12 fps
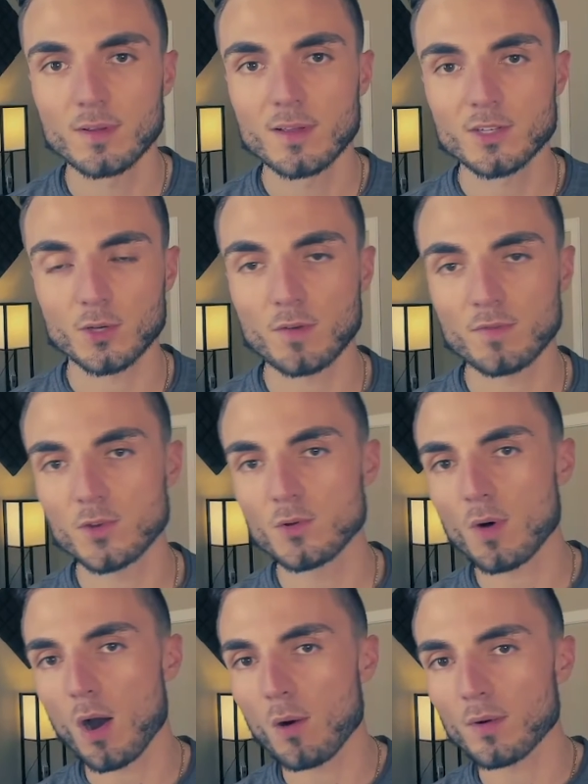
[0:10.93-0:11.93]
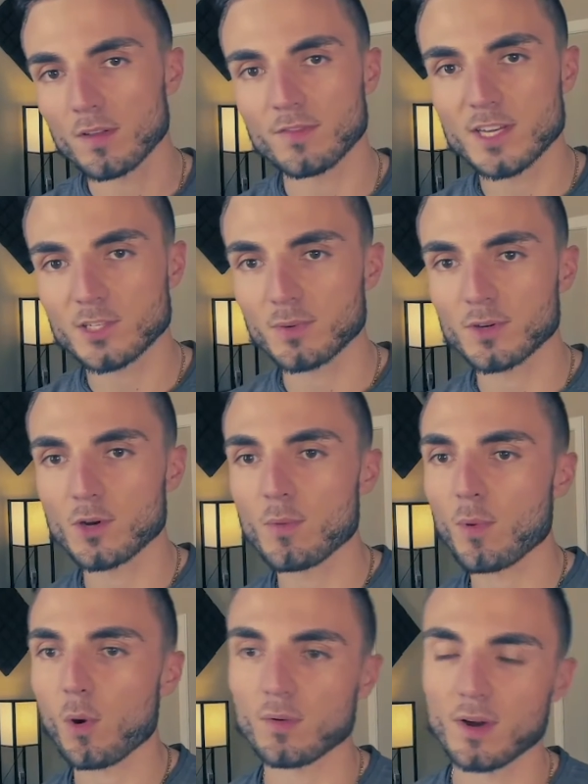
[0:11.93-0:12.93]
So if you own a Facebook group
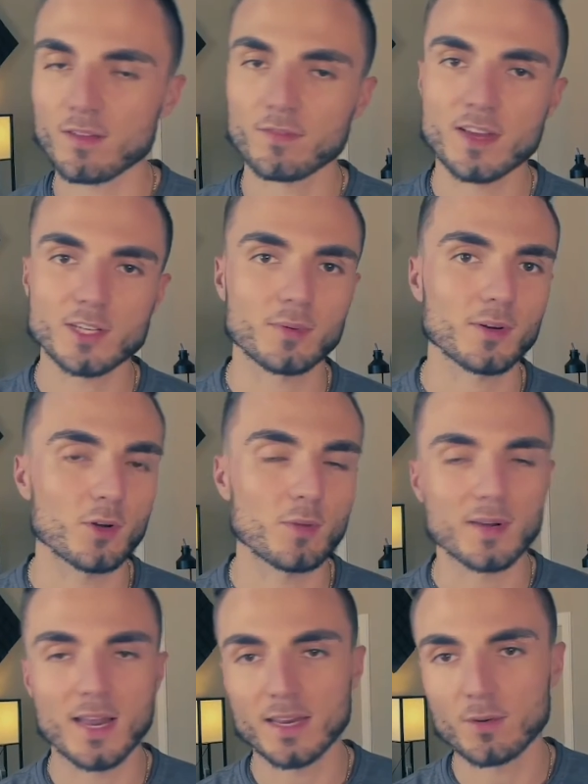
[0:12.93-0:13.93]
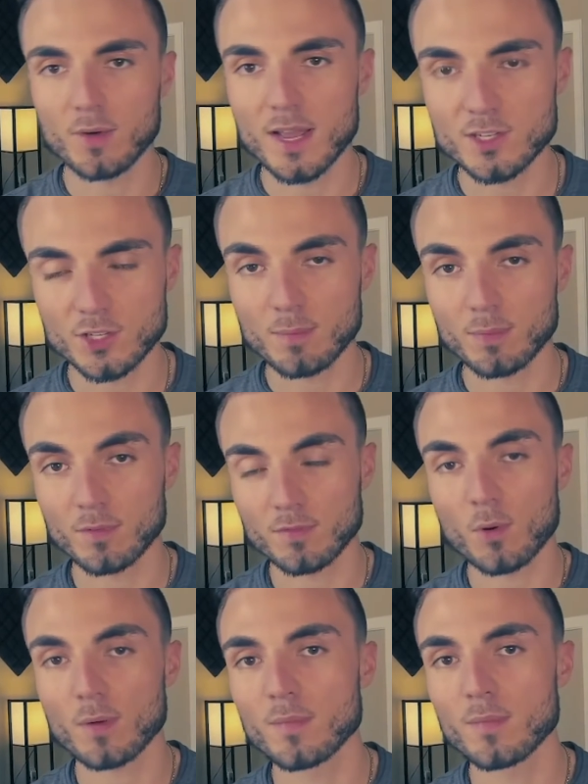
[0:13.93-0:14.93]
or run a Facebook group in any way, shape, or
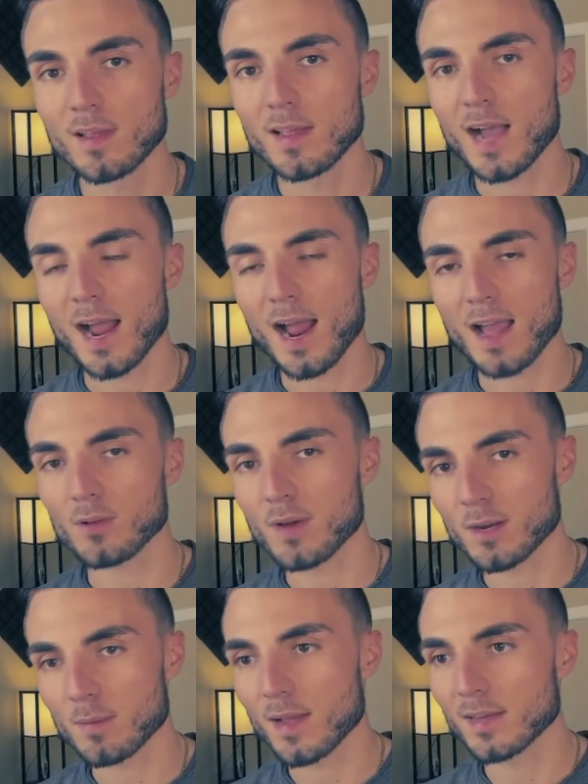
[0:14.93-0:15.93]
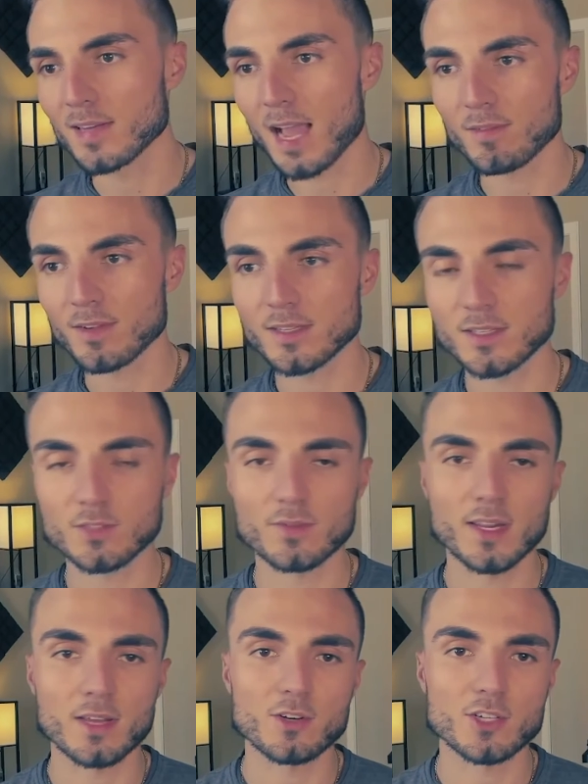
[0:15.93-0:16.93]
form, I highly recommend diving into this
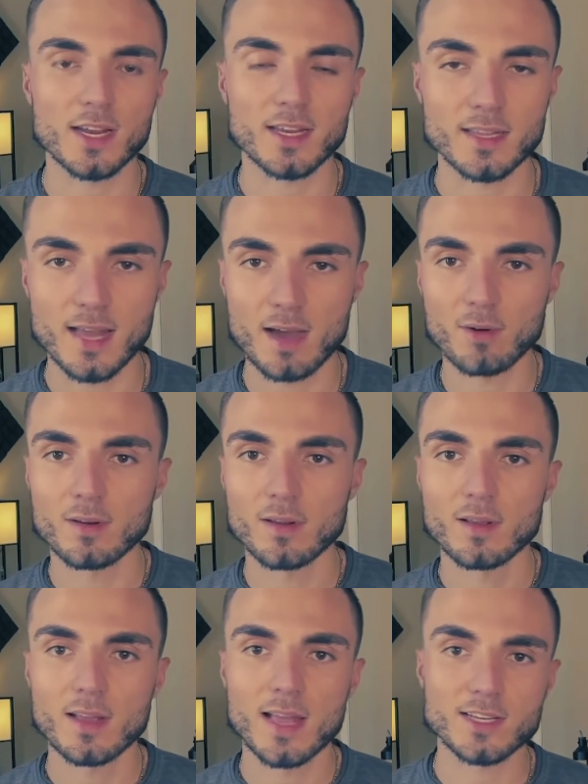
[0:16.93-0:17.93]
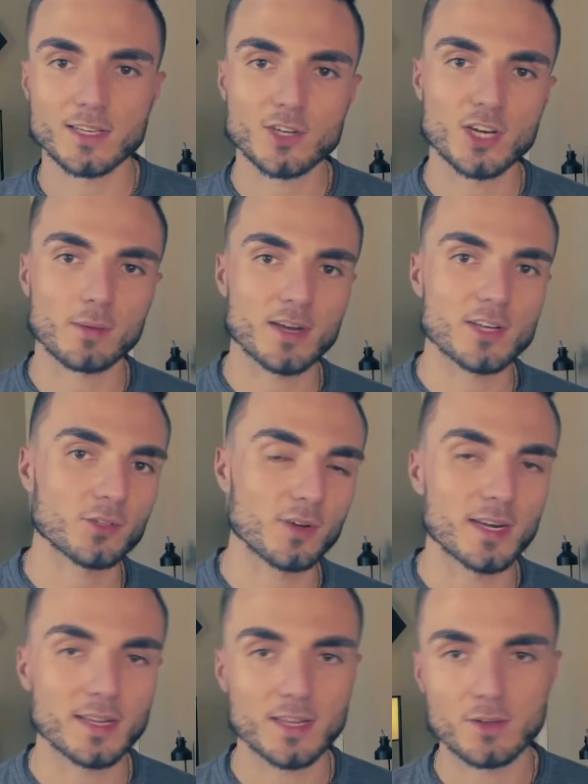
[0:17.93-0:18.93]
video and checking it out. As I share my
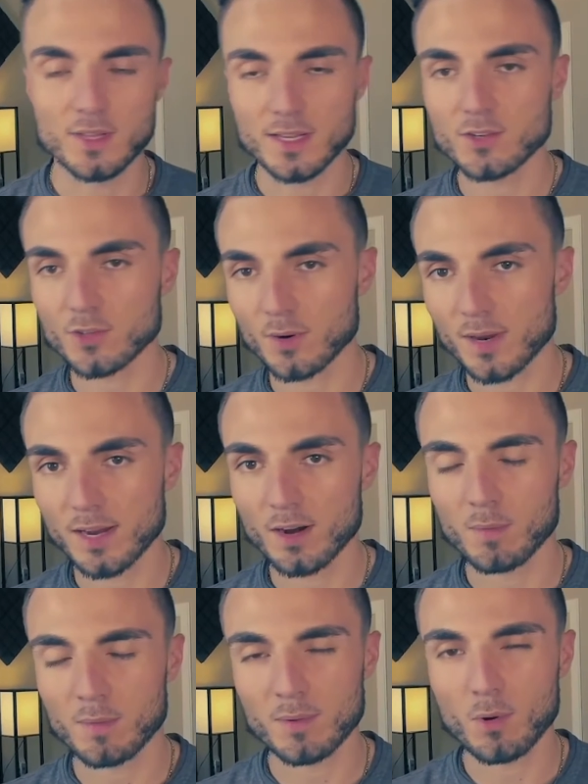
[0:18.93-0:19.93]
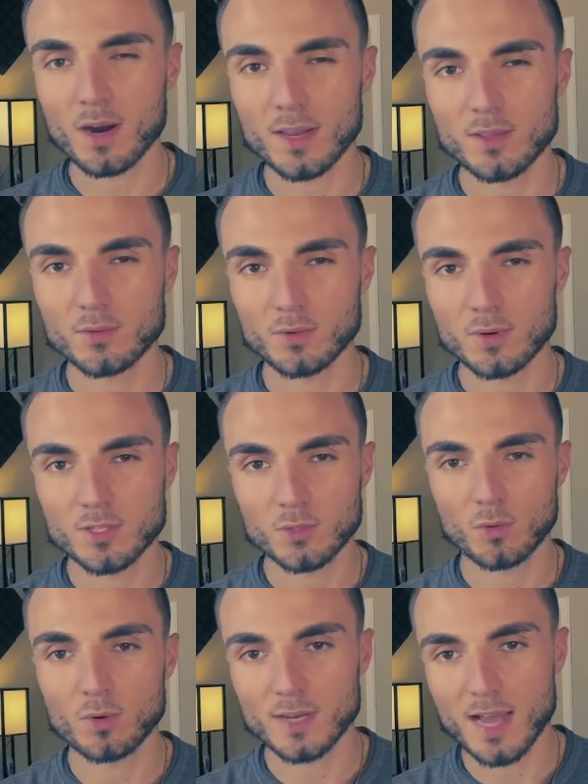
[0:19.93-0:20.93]
screen and cue the intro here, I'm going to be walking through a
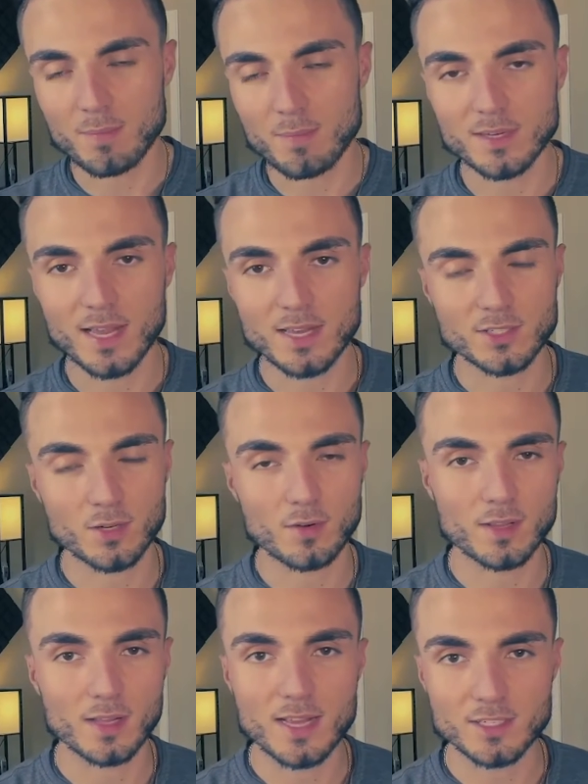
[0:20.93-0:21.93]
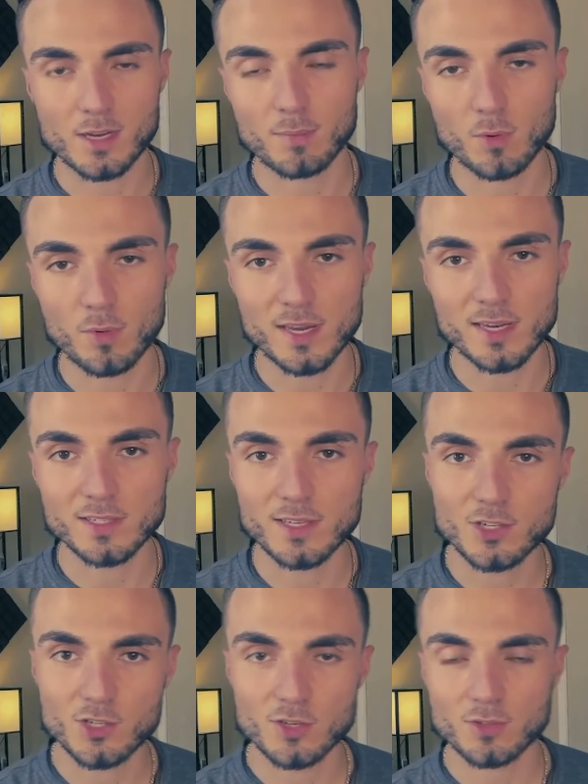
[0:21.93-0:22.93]
tool that I've been testing over the last couple of weeks that
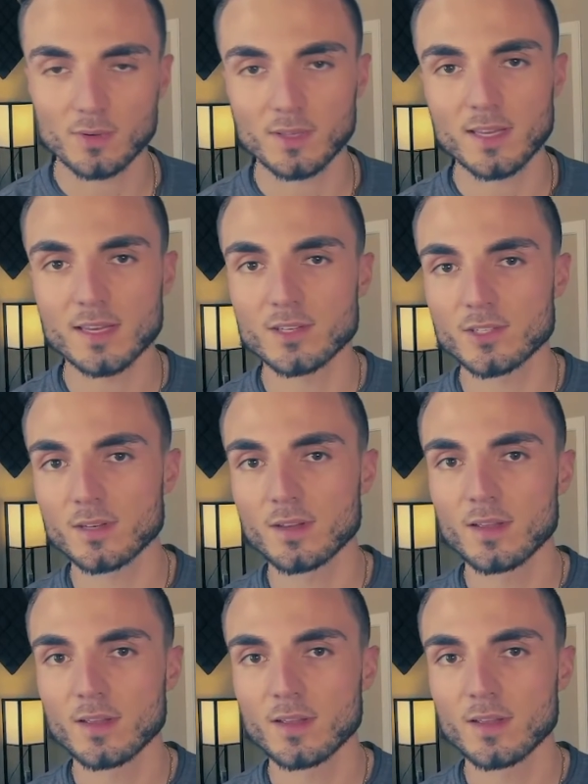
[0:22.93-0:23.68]
just released